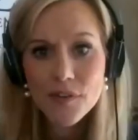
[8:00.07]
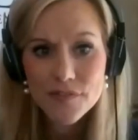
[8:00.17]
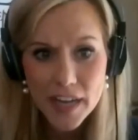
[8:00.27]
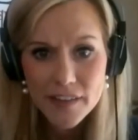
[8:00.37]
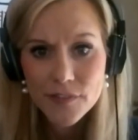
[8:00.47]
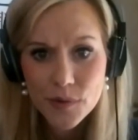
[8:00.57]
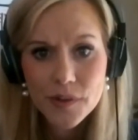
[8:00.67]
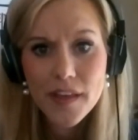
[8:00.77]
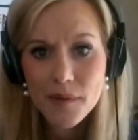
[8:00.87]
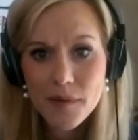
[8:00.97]
fight
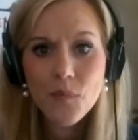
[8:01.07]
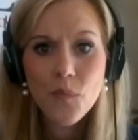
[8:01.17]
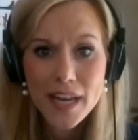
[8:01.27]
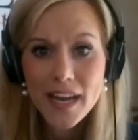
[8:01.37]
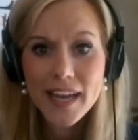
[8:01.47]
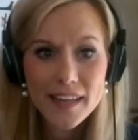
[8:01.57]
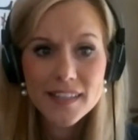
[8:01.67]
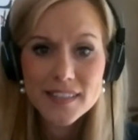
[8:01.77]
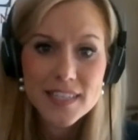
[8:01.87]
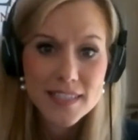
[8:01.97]
for them when i get
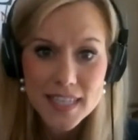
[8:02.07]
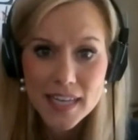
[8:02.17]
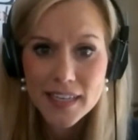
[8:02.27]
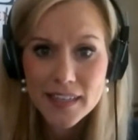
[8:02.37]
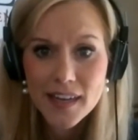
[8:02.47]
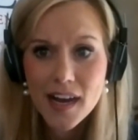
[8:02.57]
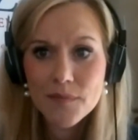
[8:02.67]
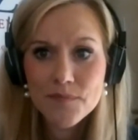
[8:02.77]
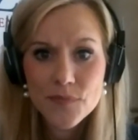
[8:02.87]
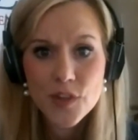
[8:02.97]
into the senate
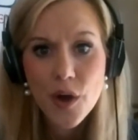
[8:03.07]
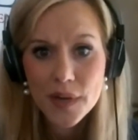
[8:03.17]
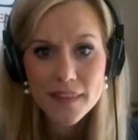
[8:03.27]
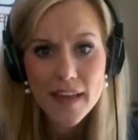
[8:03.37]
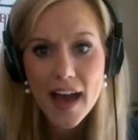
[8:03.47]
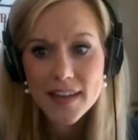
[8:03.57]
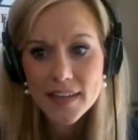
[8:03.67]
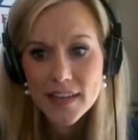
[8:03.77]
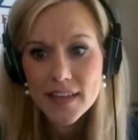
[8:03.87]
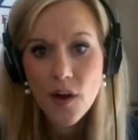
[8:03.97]
um, knowing
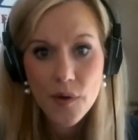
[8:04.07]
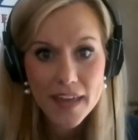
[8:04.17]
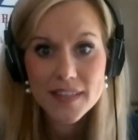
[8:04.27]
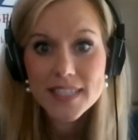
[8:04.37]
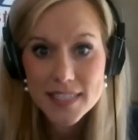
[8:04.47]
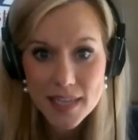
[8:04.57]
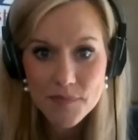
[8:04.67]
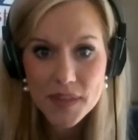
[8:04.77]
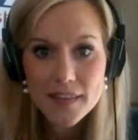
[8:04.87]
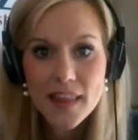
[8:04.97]
that okay this is
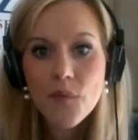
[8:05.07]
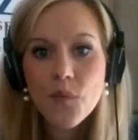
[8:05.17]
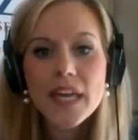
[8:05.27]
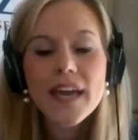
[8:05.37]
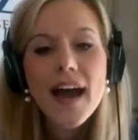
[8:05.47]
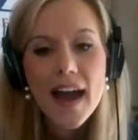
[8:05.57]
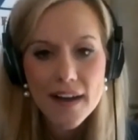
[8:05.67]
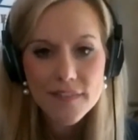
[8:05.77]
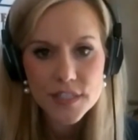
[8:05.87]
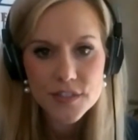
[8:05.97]
something that we
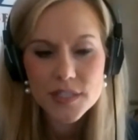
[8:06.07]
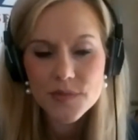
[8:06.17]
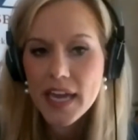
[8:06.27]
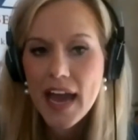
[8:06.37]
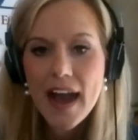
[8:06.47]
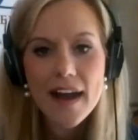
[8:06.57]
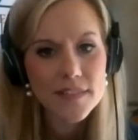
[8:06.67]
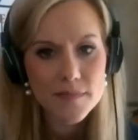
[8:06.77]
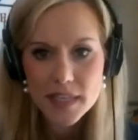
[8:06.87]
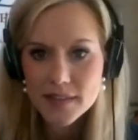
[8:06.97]
have to address we
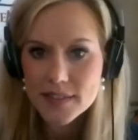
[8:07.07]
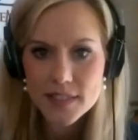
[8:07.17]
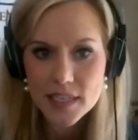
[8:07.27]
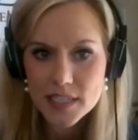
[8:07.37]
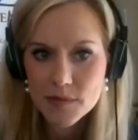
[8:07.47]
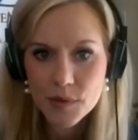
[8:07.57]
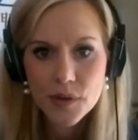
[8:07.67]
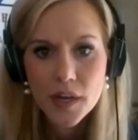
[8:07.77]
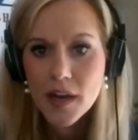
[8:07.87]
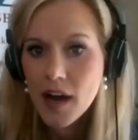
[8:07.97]
have to make this
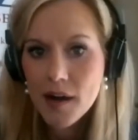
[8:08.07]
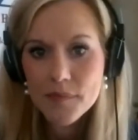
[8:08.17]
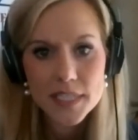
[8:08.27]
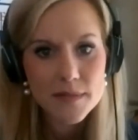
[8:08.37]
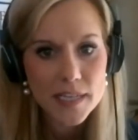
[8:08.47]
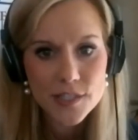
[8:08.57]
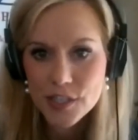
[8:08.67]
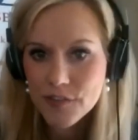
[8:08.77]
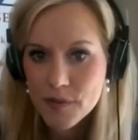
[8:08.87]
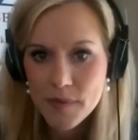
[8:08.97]
accessible um,
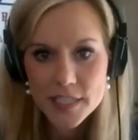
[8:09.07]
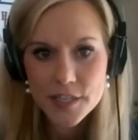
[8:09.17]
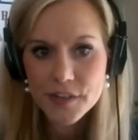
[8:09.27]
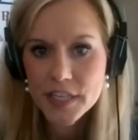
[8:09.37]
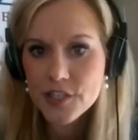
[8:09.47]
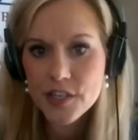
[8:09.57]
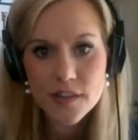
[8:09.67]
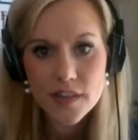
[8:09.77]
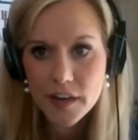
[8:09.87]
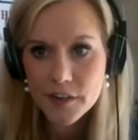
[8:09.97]
especially for my generation
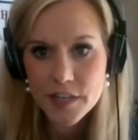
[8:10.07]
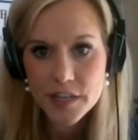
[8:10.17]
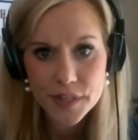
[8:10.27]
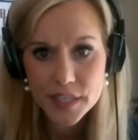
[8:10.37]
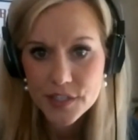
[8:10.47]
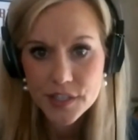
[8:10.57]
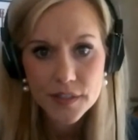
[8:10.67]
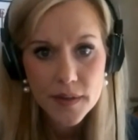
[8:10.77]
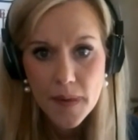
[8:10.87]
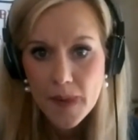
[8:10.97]
and the younger
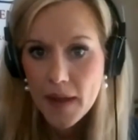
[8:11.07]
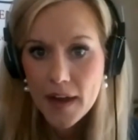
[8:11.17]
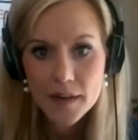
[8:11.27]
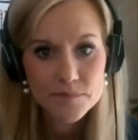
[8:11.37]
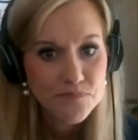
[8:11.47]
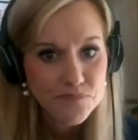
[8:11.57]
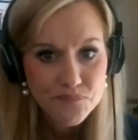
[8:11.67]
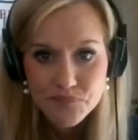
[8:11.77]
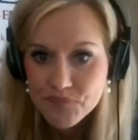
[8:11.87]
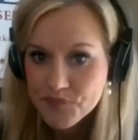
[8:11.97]
generation um,
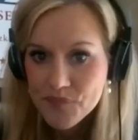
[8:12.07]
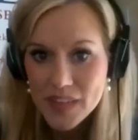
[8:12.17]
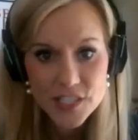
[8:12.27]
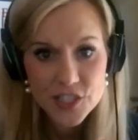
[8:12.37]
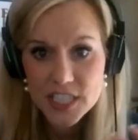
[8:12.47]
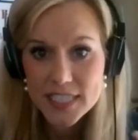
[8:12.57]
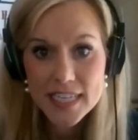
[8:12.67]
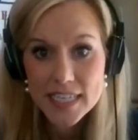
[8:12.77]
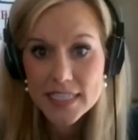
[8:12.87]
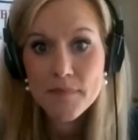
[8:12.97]
it's just it
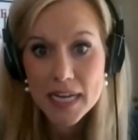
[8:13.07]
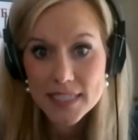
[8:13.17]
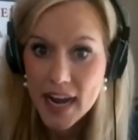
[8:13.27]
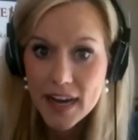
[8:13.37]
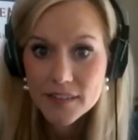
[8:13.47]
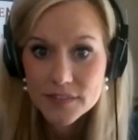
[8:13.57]
is a must have